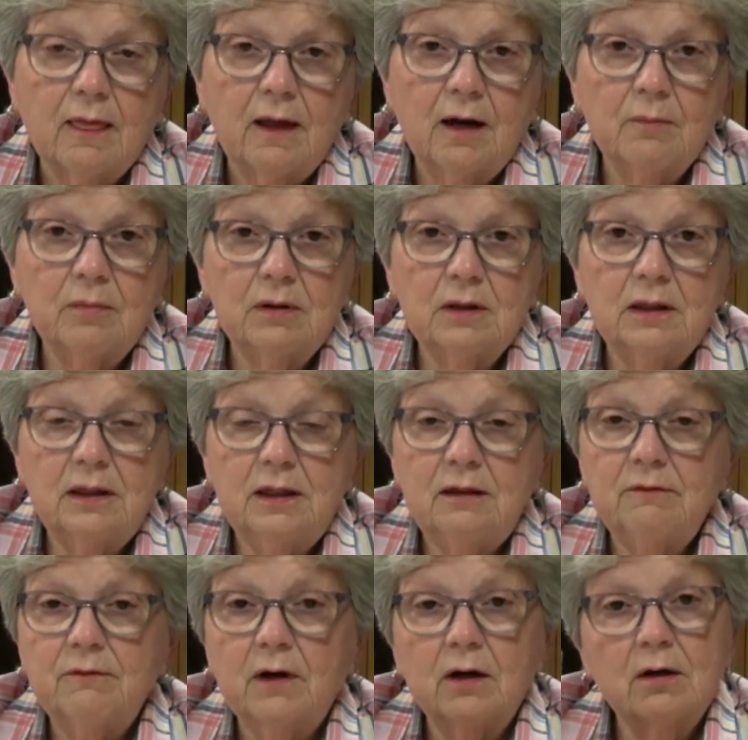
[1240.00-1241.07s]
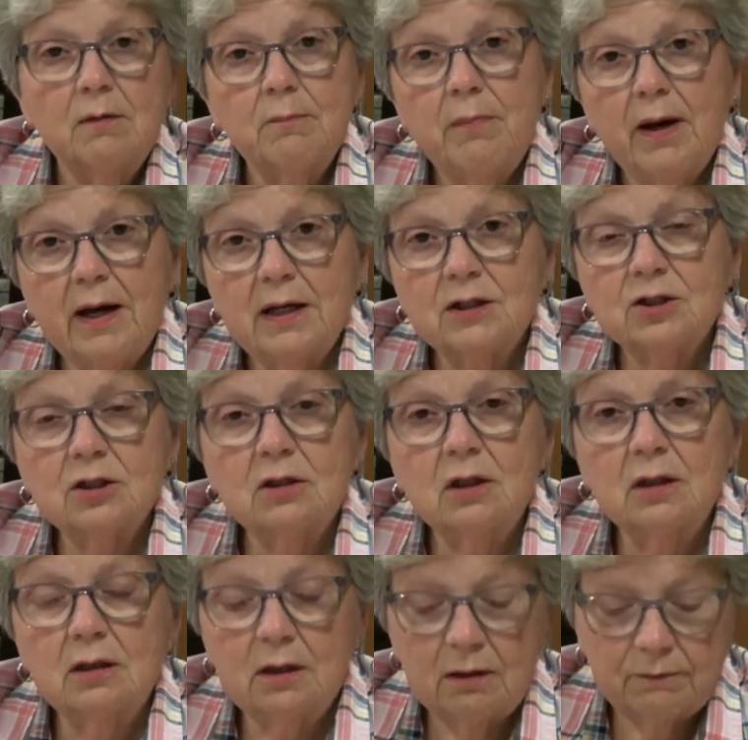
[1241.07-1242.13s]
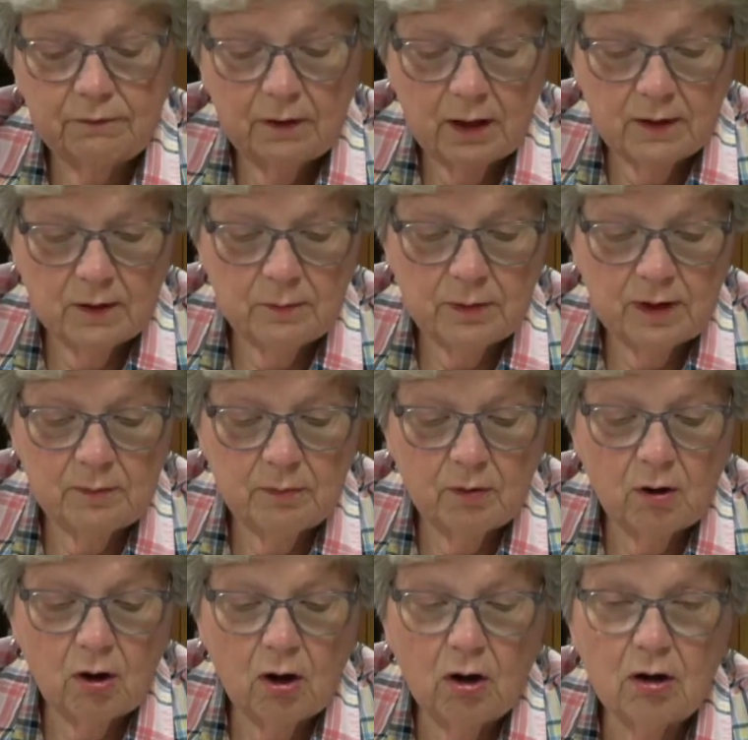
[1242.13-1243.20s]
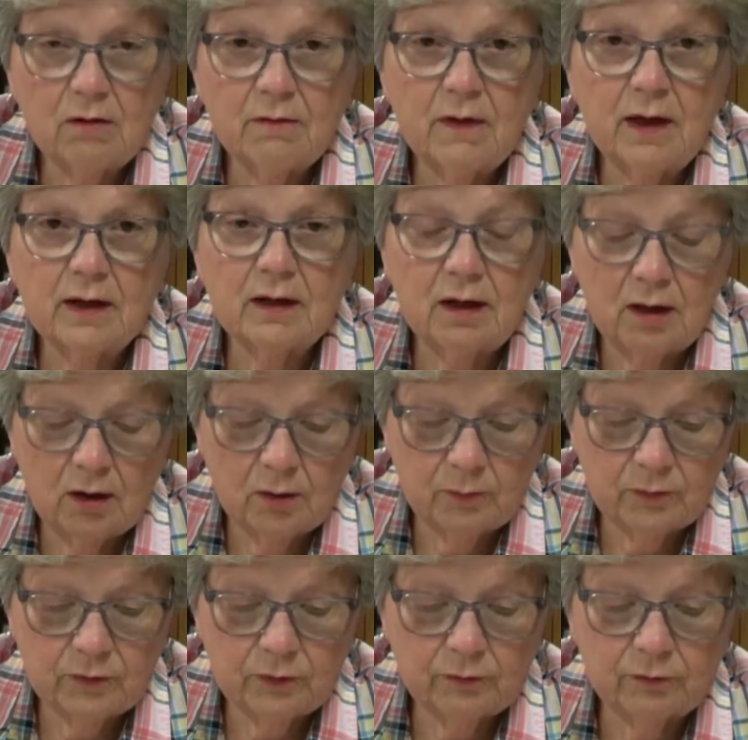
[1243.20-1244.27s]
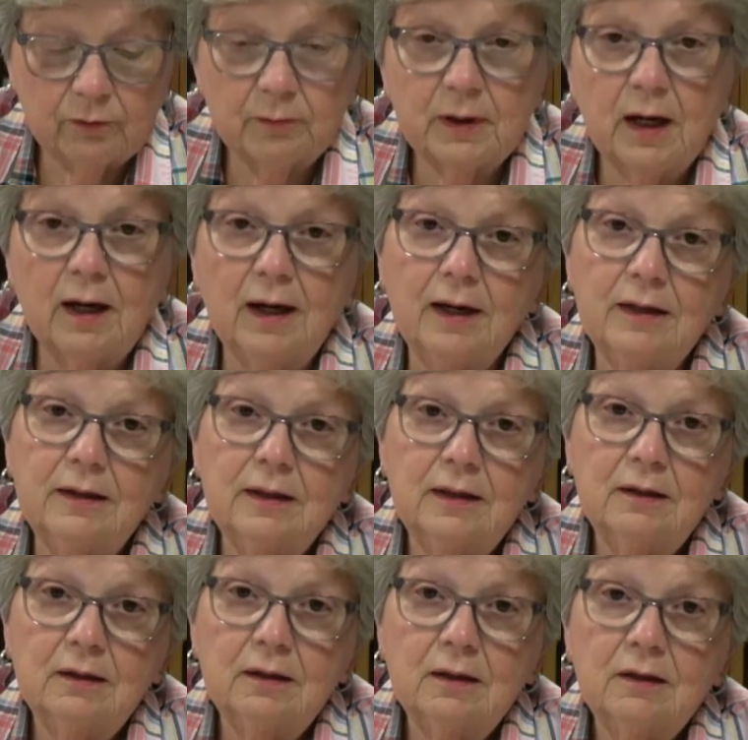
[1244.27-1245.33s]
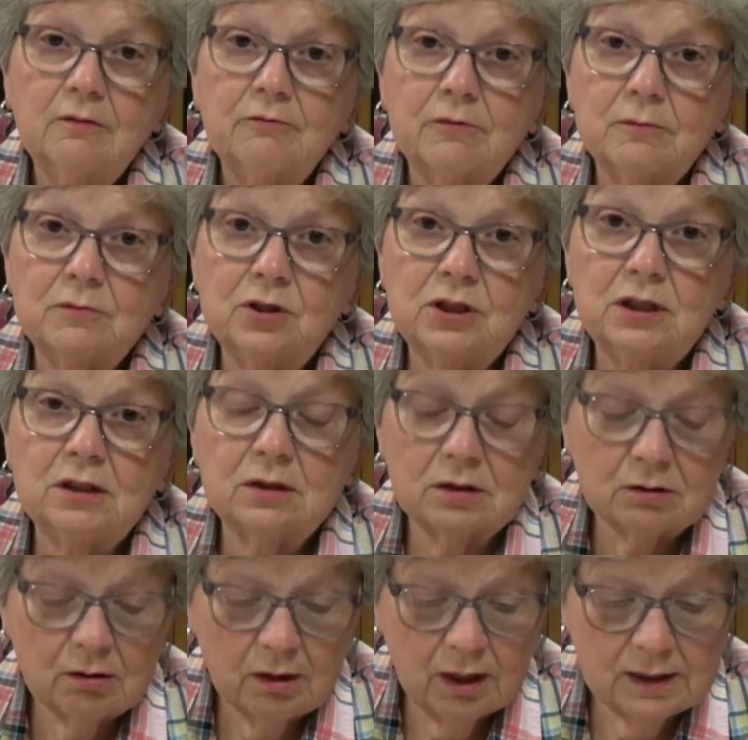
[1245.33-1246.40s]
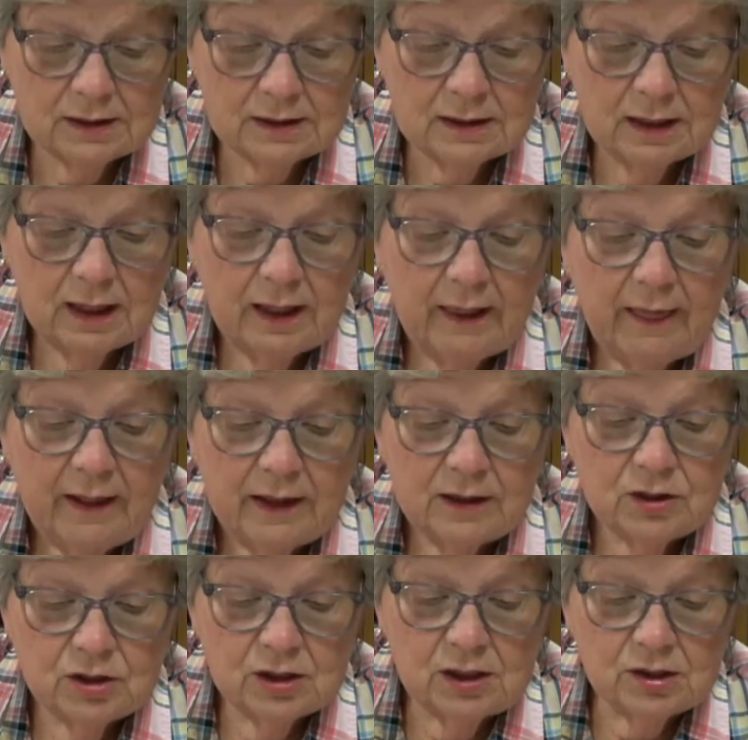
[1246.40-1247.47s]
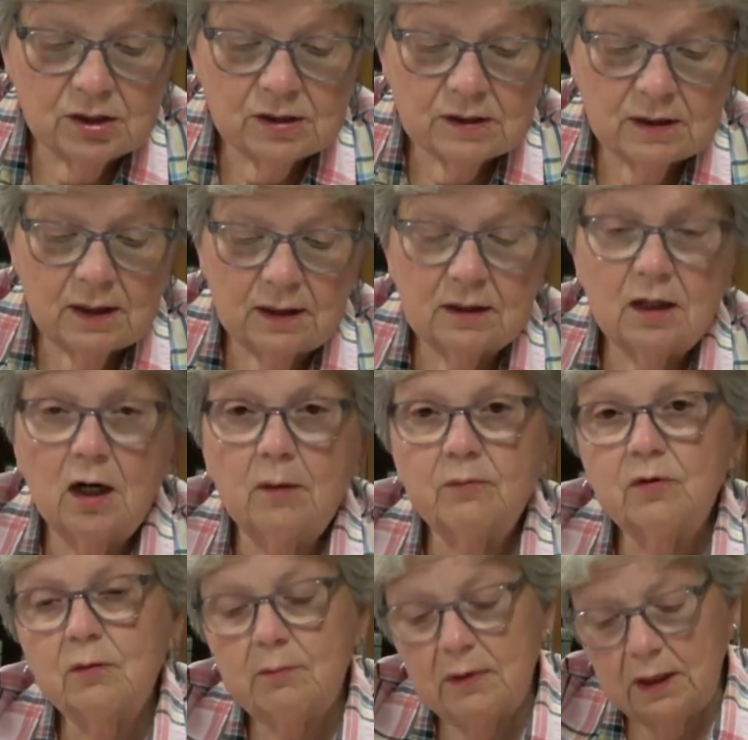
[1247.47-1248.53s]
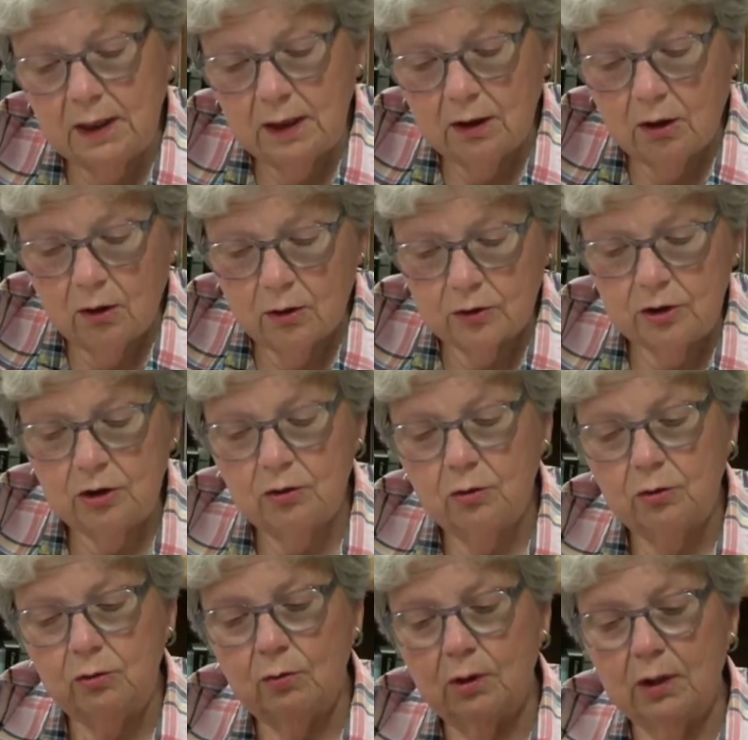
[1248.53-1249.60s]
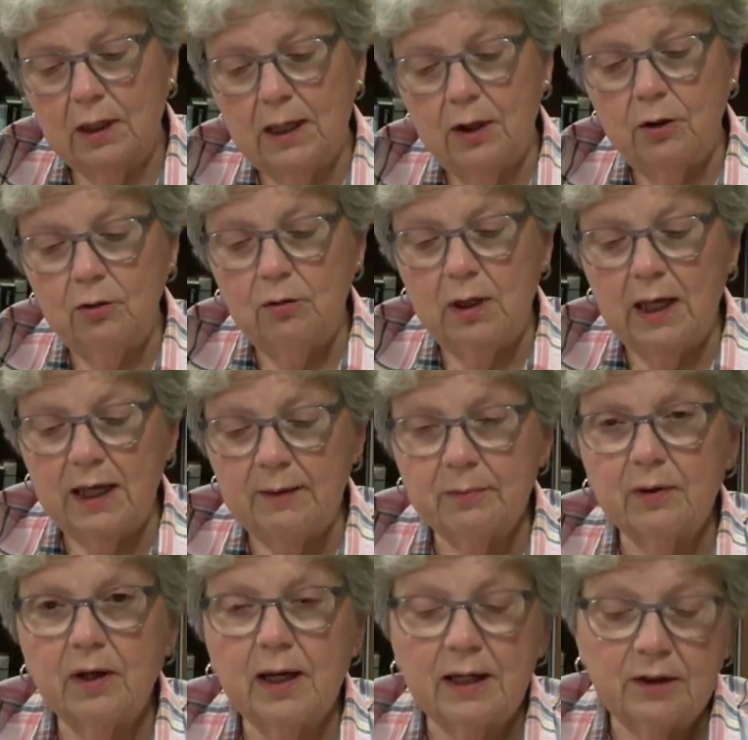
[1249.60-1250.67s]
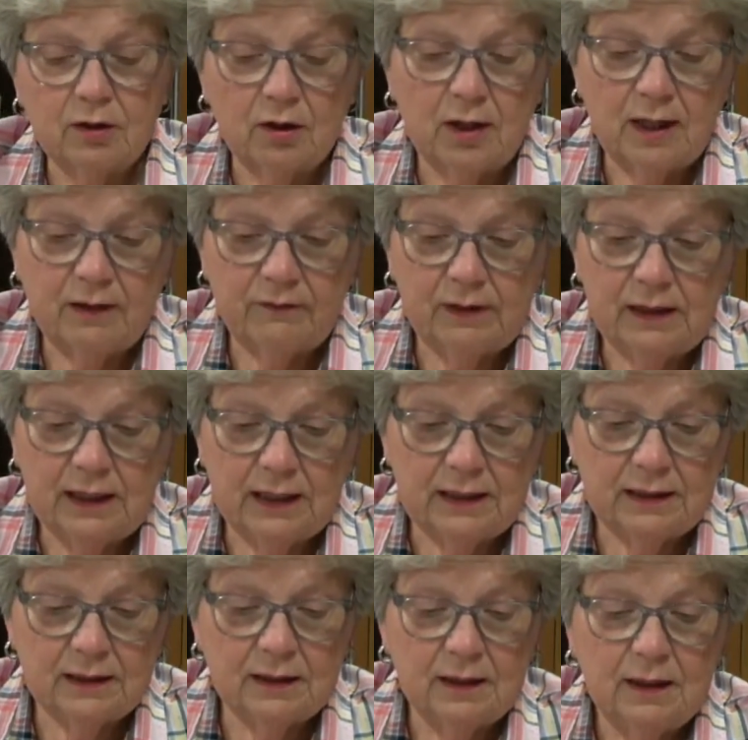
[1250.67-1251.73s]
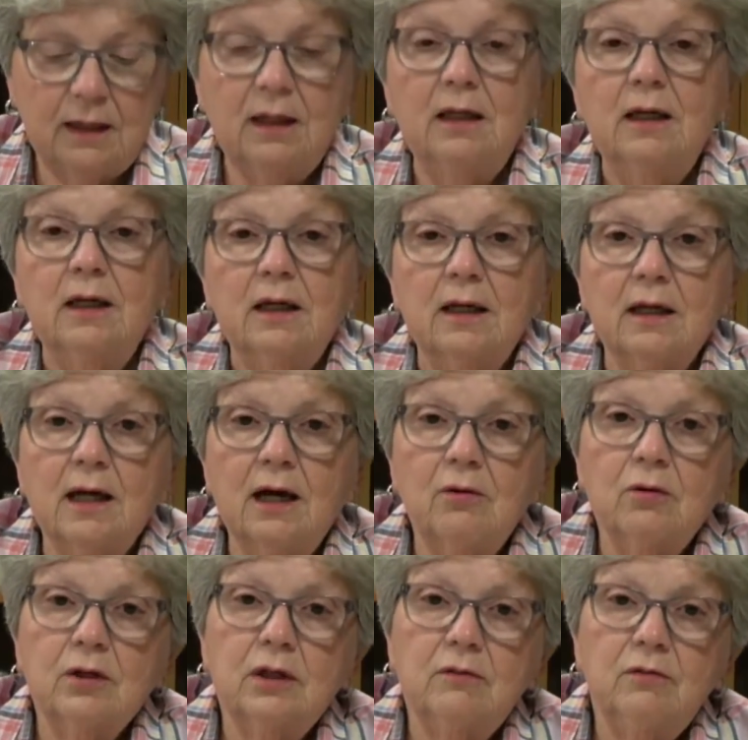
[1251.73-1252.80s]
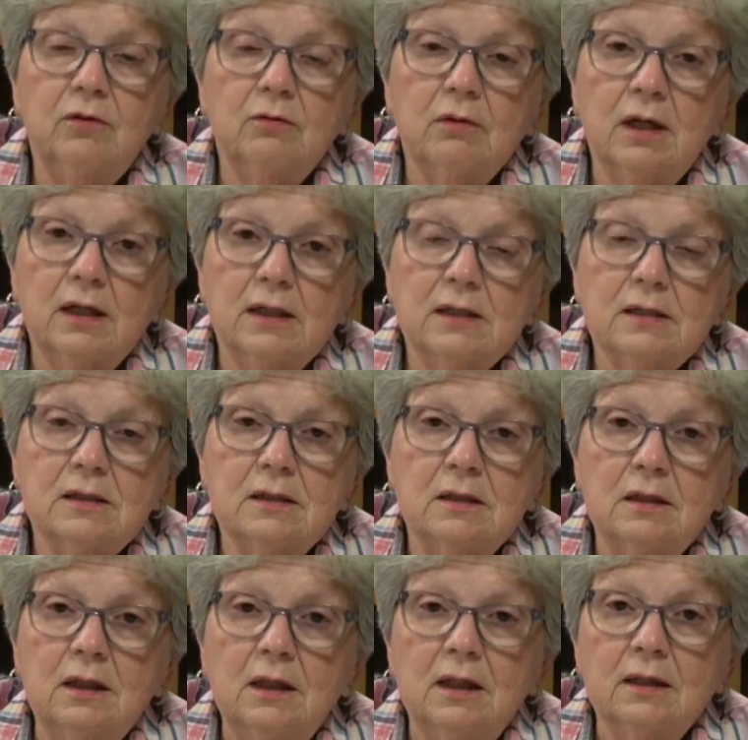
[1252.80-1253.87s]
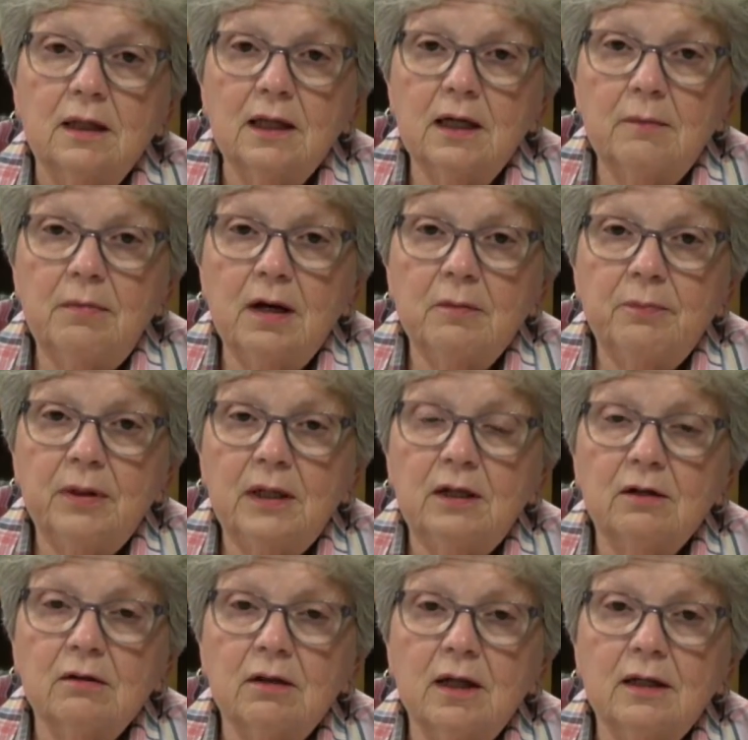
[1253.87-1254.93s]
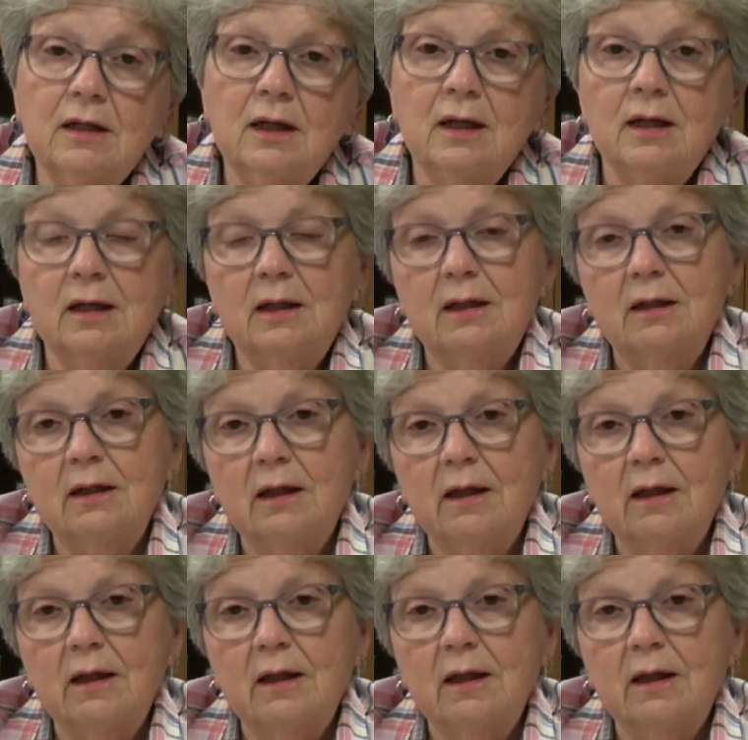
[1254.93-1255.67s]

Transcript: our belief, our compassion, our love for other people, all of that comes from God, from Jesus Christ. And Jesus said, come to me, all you who labor and are heavy laden, and I will give you rest. Think about Peter that night,